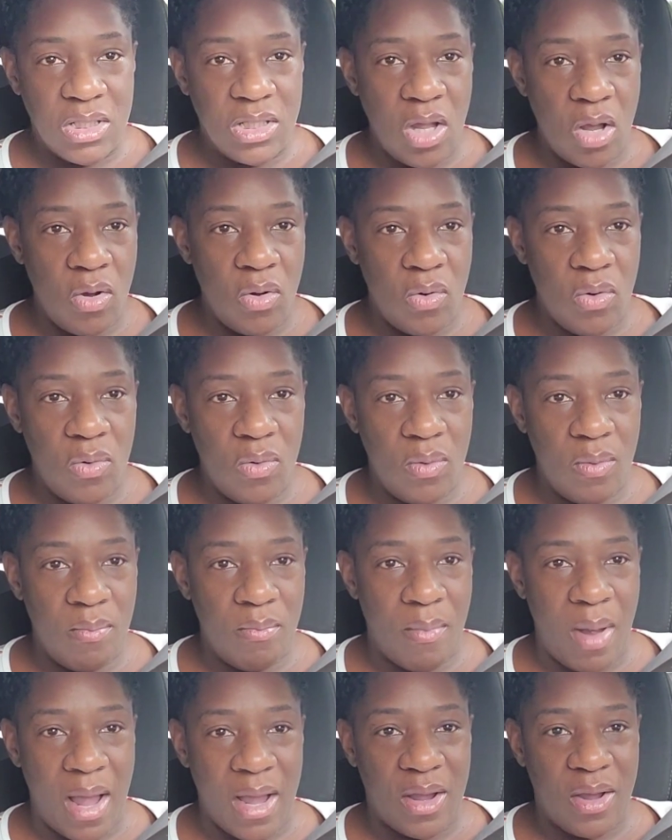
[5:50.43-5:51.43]
So
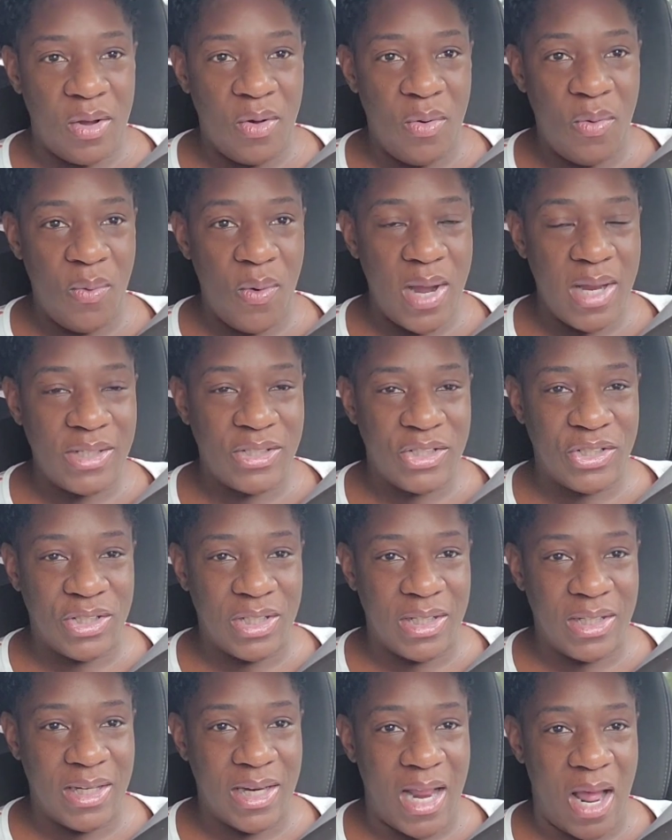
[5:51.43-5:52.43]
my
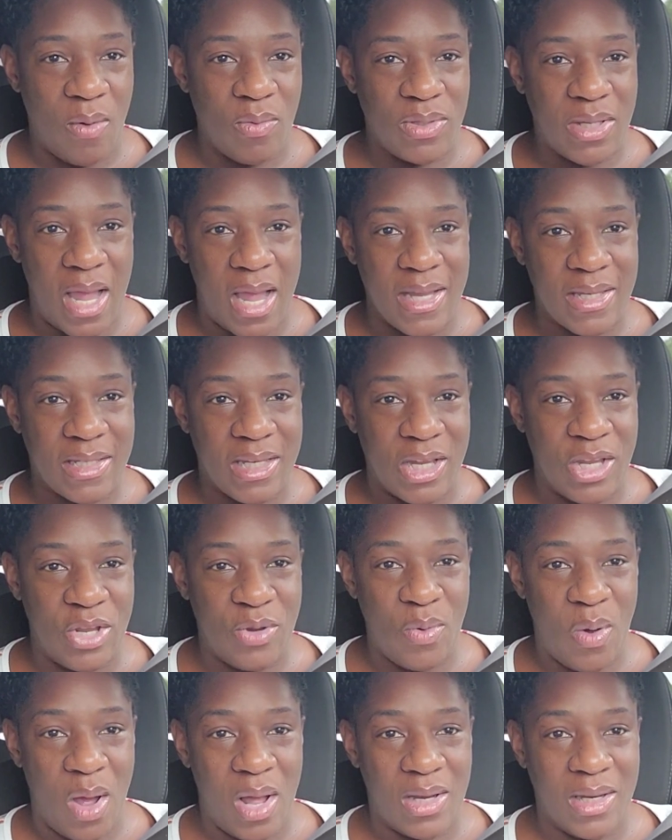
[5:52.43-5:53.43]
question that I was
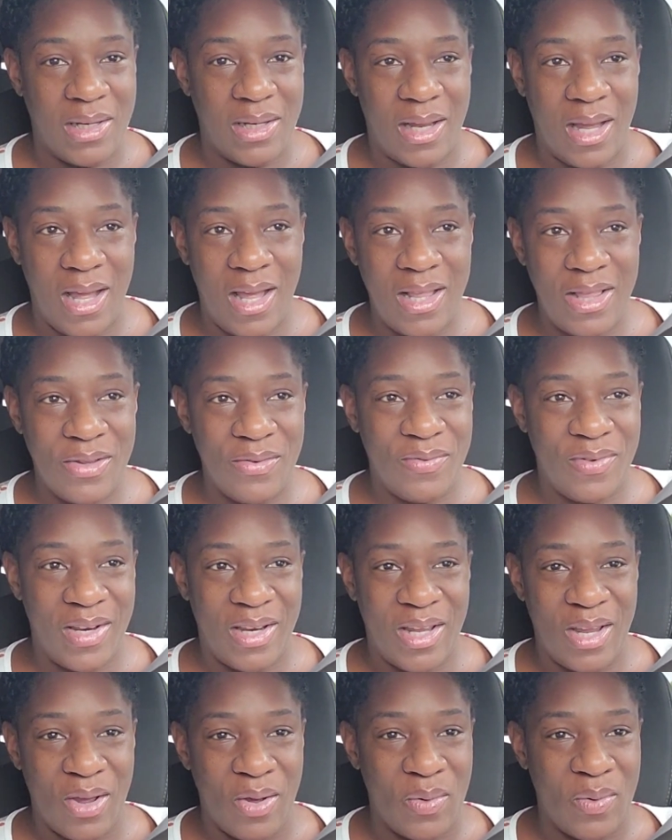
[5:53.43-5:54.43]
asking you all in the other
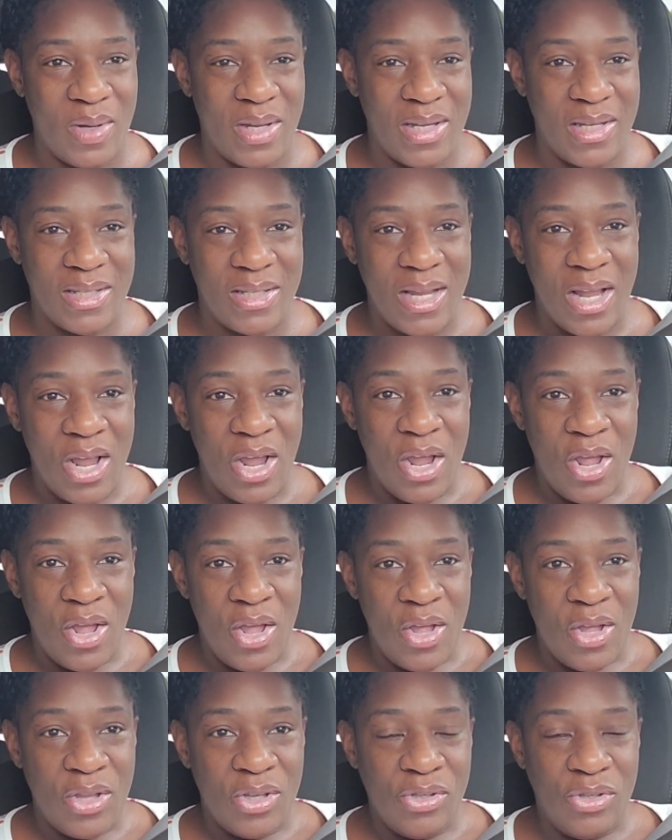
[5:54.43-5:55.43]
video is,
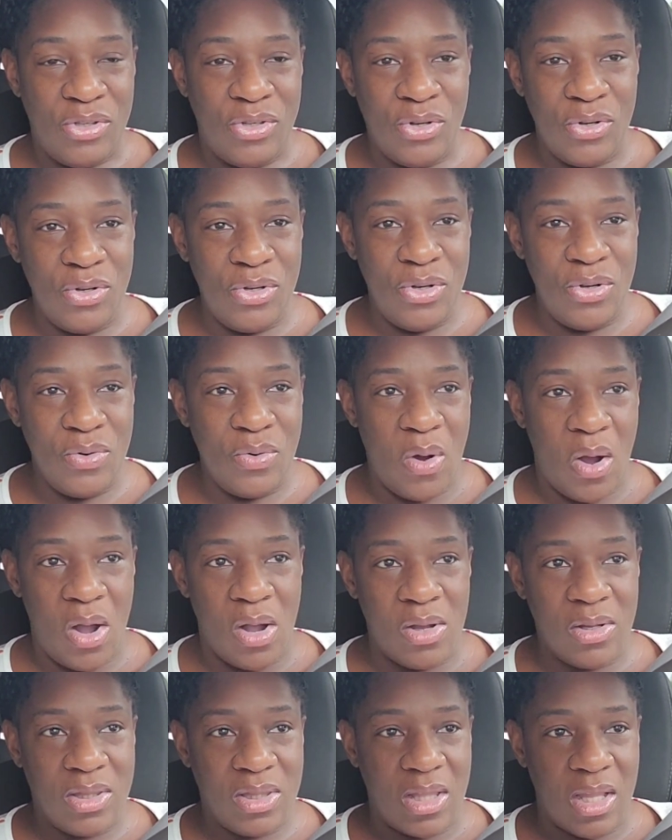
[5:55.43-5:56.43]
do you
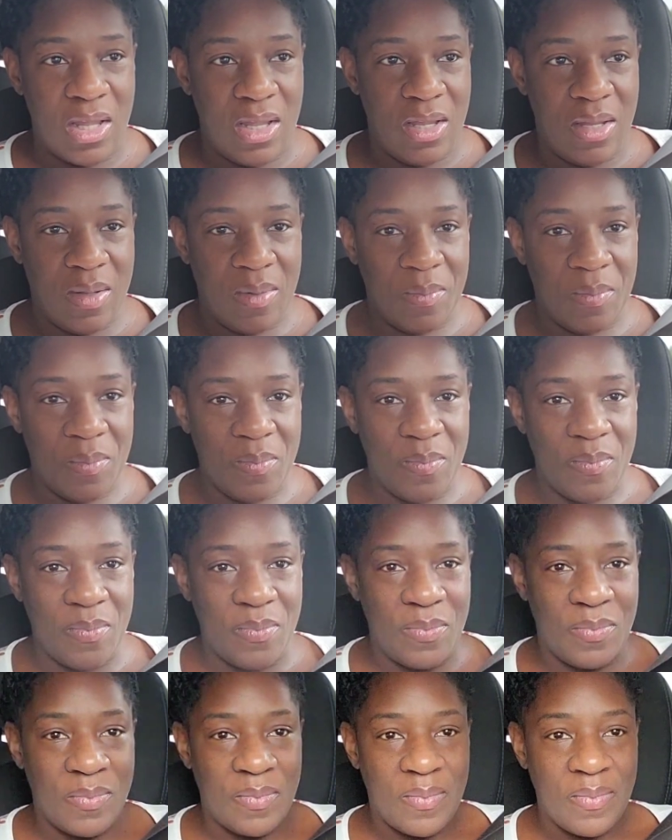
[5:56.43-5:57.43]
all think
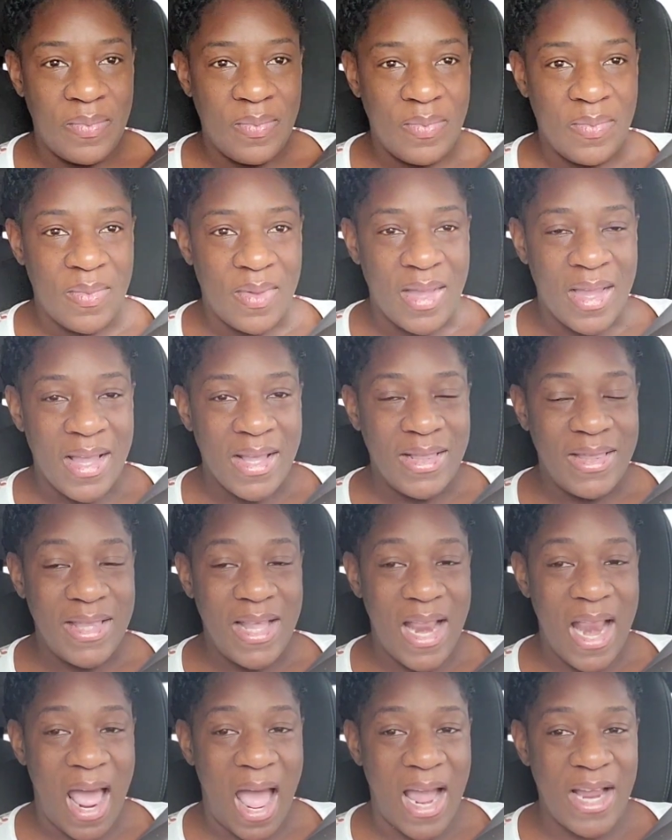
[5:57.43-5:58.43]

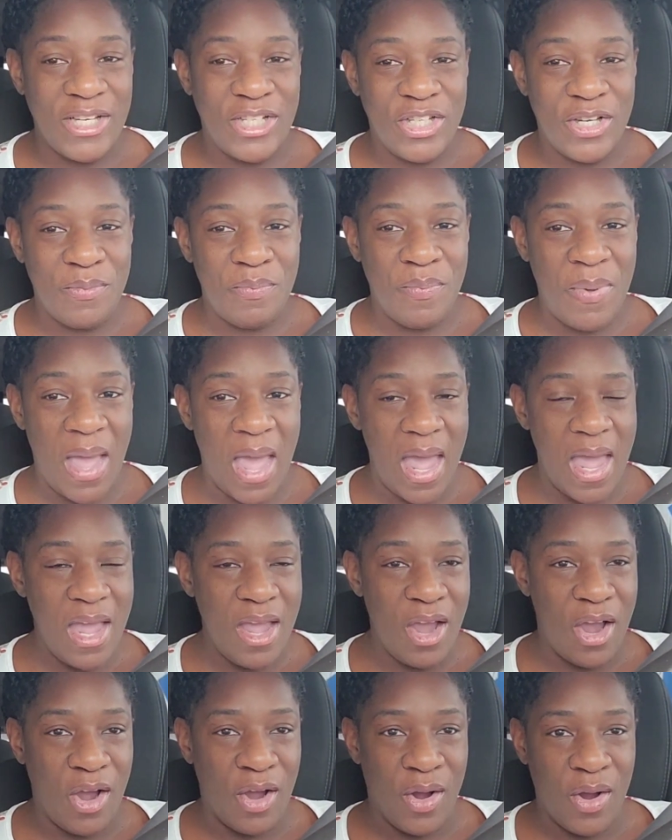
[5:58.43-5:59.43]
that I should
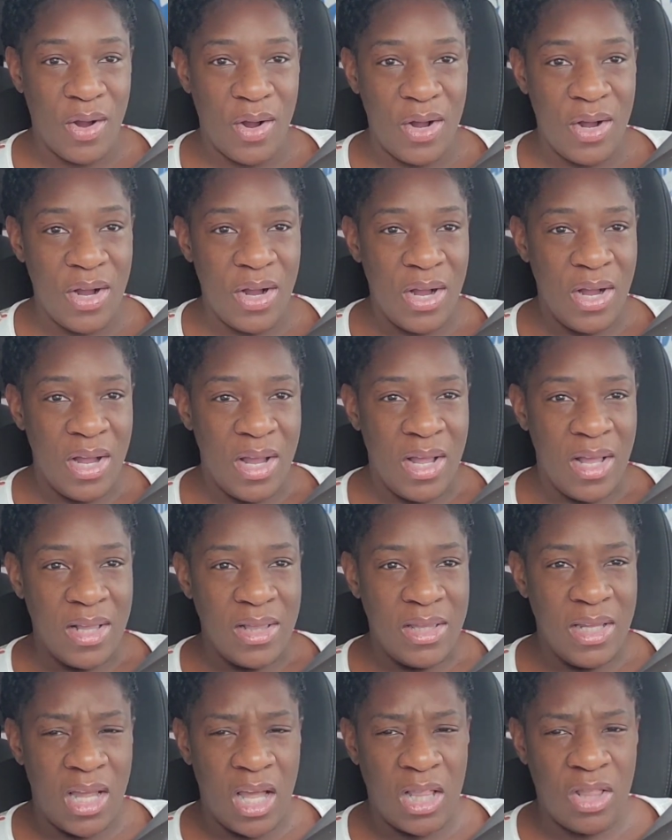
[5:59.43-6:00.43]
pay her
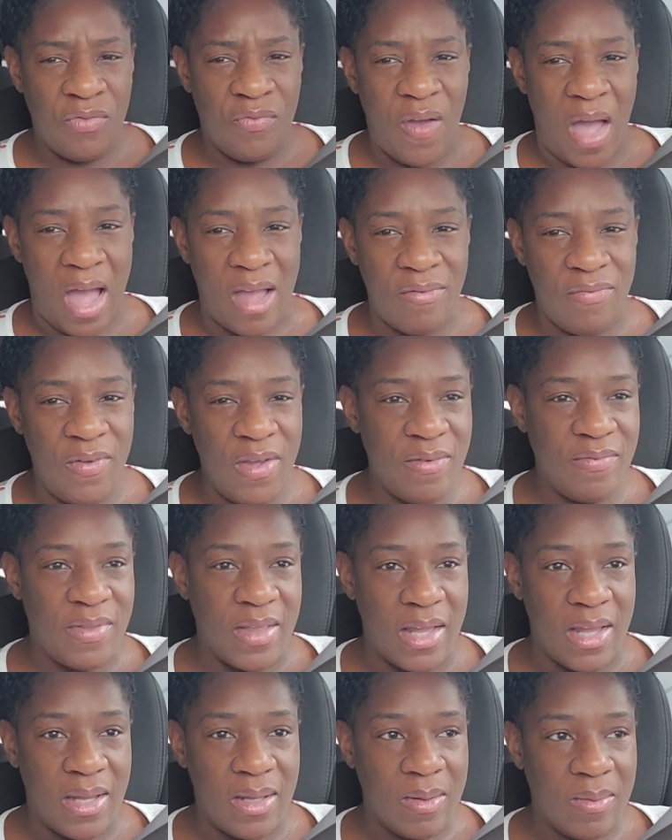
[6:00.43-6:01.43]
the other
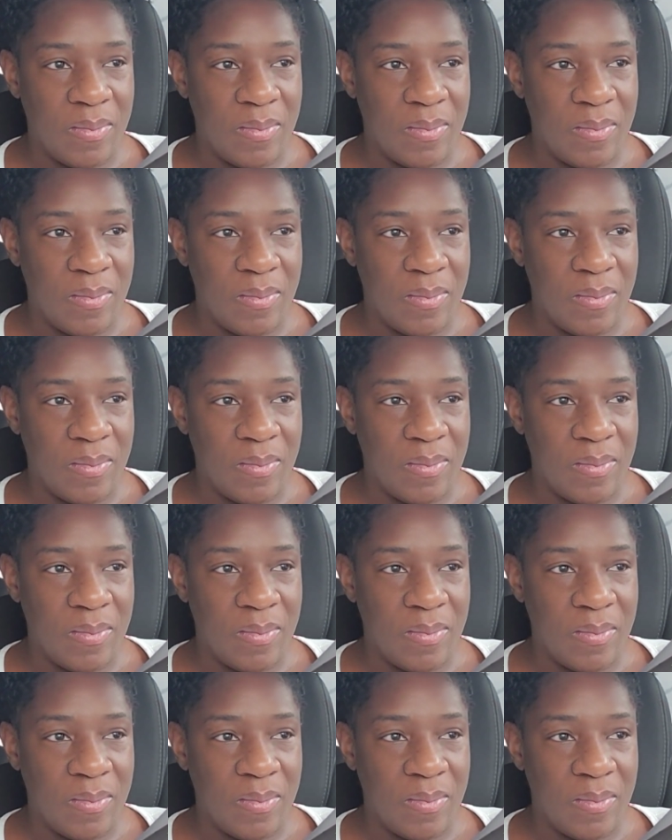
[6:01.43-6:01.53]
$550?